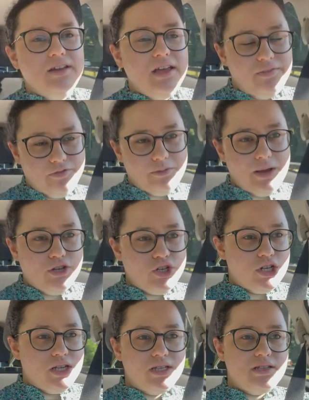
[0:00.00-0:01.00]

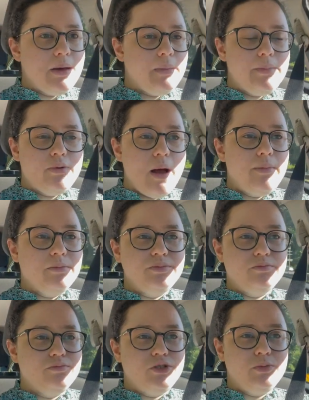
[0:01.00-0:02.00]
information, and it's not my
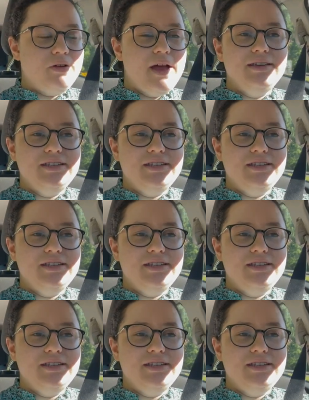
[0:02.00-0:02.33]
problem to provide